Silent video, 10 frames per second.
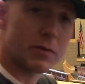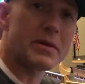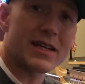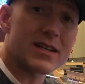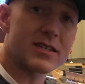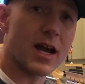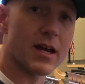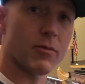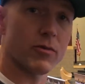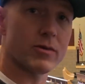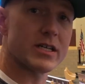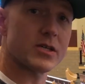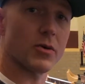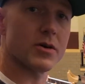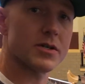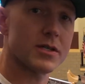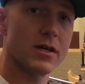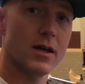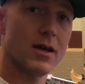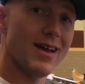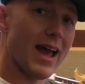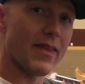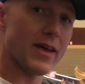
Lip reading: be an assignable resource. And